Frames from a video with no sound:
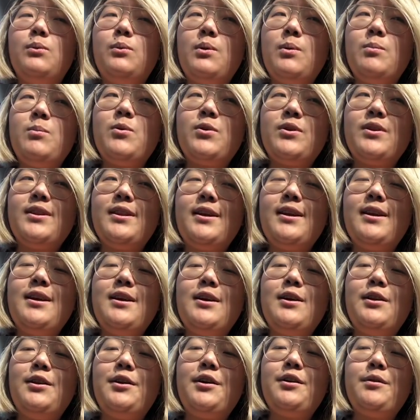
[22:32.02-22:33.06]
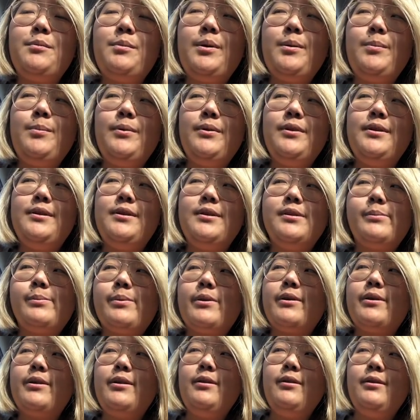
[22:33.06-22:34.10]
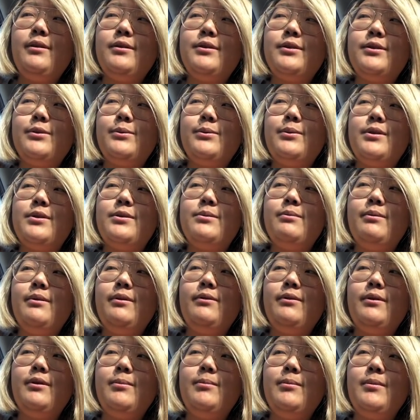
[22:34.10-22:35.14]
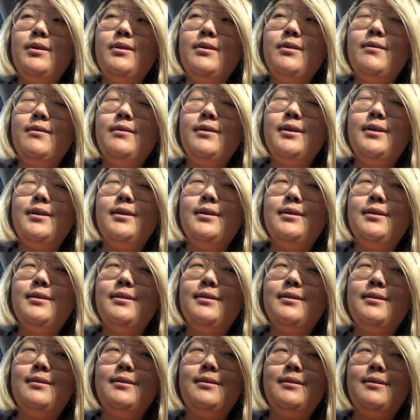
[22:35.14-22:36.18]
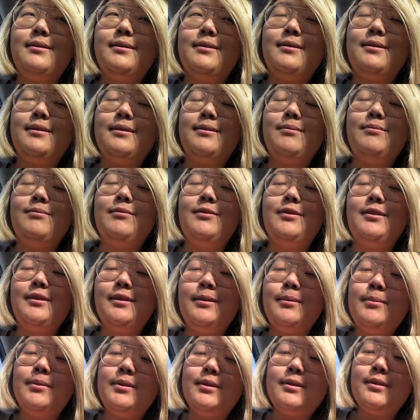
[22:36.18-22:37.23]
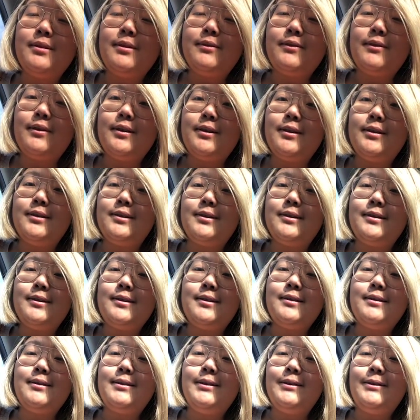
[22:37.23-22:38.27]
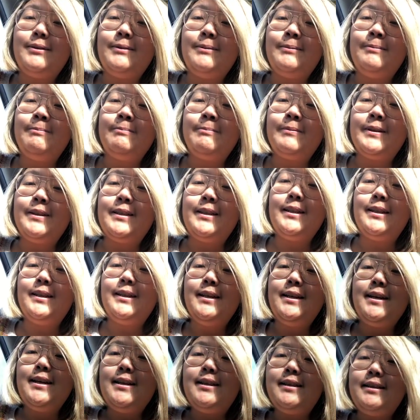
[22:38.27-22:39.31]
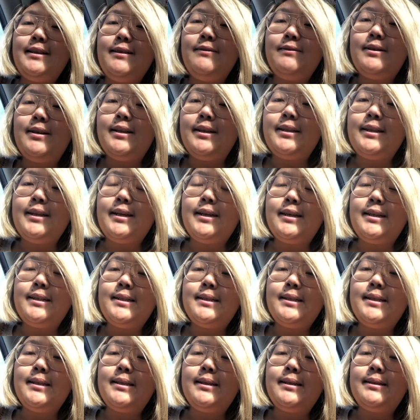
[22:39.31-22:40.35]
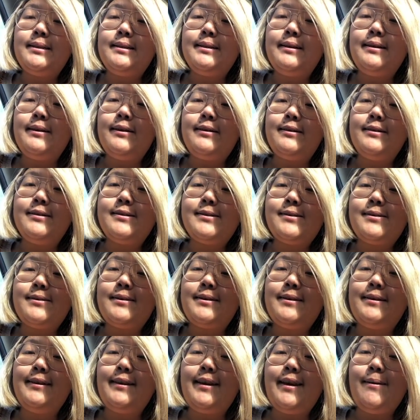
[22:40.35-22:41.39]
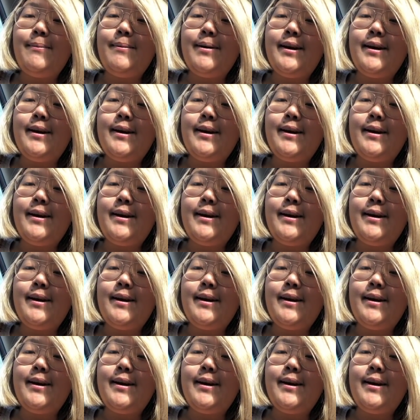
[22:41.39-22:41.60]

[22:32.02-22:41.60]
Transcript: one more thing, a lot of people in this parking lot just watch me film all of that and I'm feeling a bit self-conscious, so I'm gonna leave it at that until I get to the yarn store. Okay,